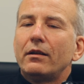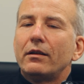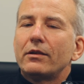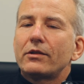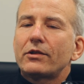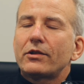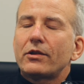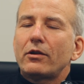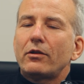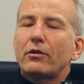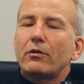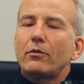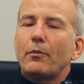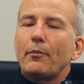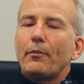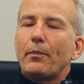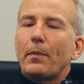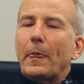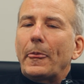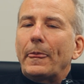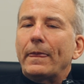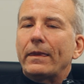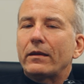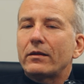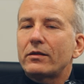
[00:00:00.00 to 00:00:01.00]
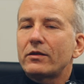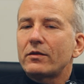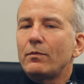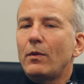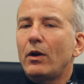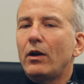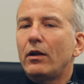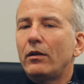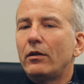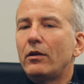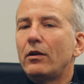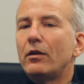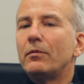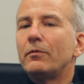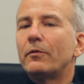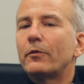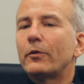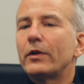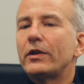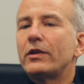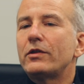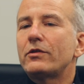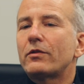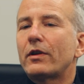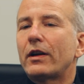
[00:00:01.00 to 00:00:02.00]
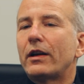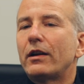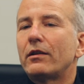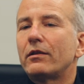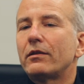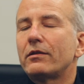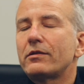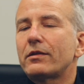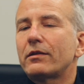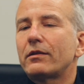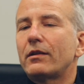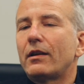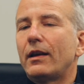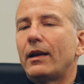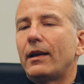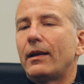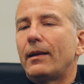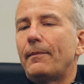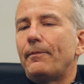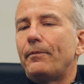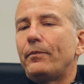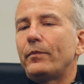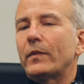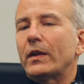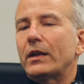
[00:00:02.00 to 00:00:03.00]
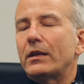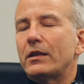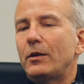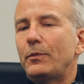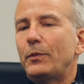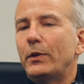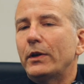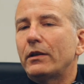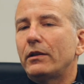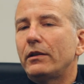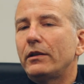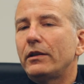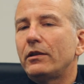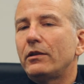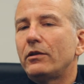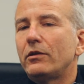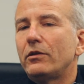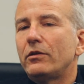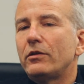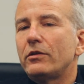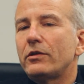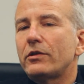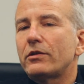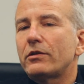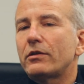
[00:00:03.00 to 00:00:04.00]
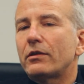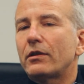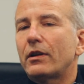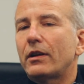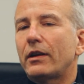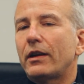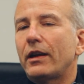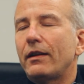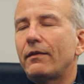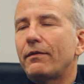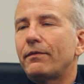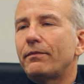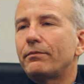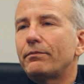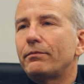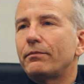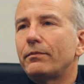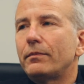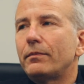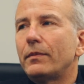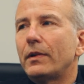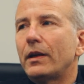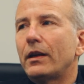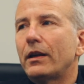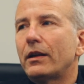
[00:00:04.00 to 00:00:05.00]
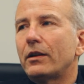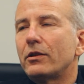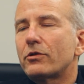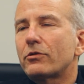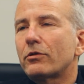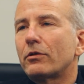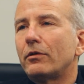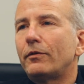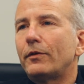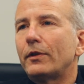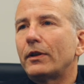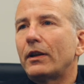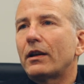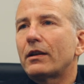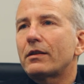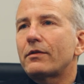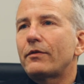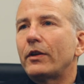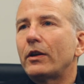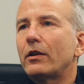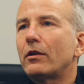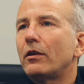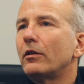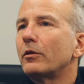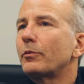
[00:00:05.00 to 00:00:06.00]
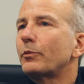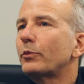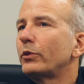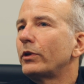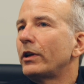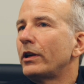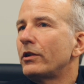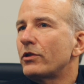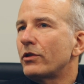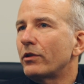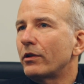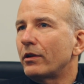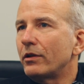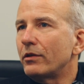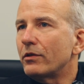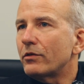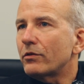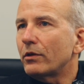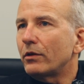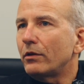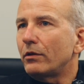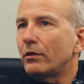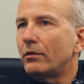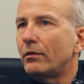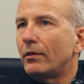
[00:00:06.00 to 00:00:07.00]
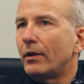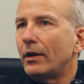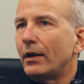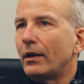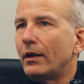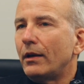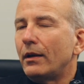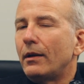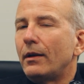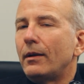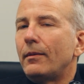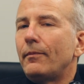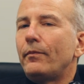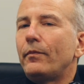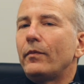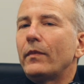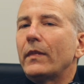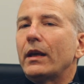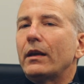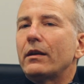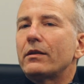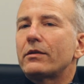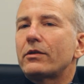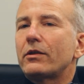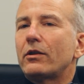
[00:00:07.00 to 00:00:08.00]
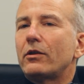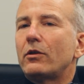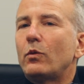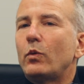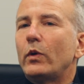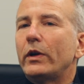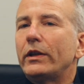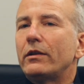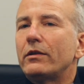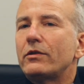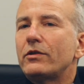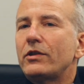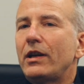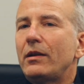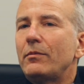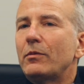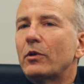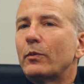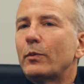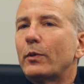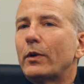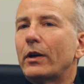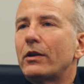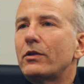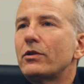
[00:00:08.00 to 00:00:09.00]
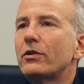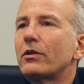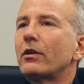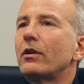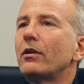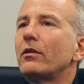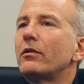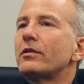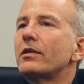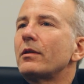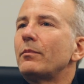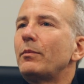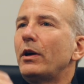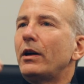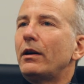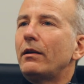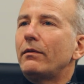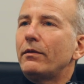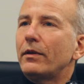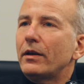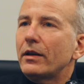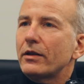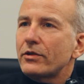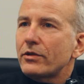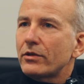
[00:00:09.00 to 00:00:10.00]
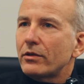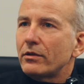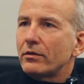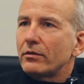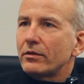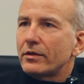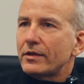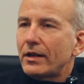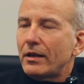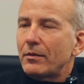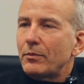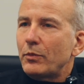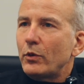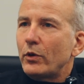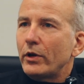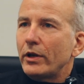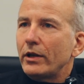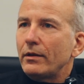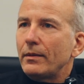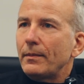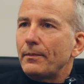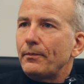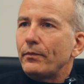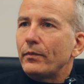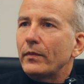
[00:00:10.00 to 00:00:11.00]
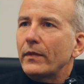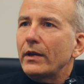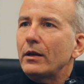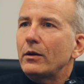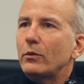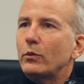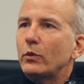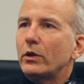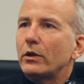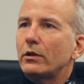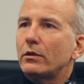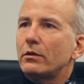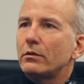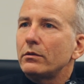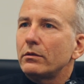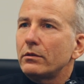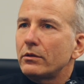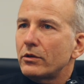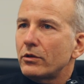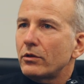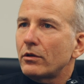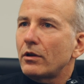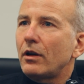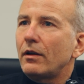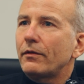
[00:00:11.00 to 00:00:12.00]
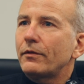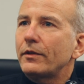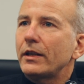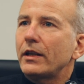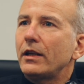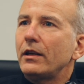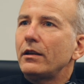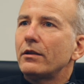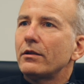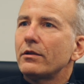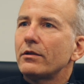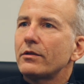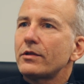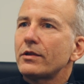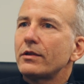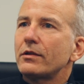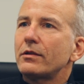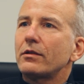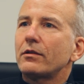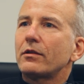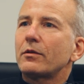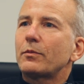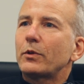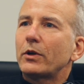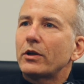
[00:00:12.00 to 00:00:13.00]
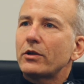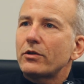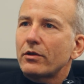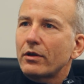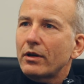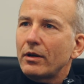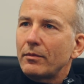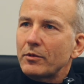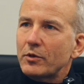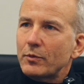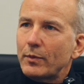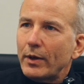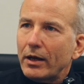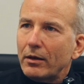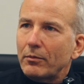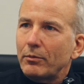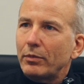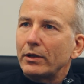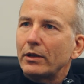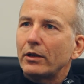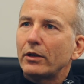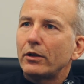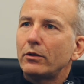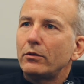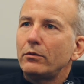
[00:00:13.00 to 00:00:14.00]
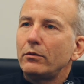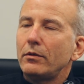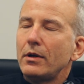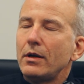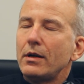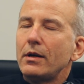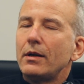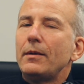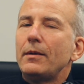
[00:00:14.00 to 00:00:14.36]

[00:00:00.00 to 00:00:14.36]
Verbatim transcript: So the small home freeze dryers typically use a, a control philosophy called pressure control. So when the chamber pressure goes above a certain set point, it will turn off the heaters until the pressure comes back below,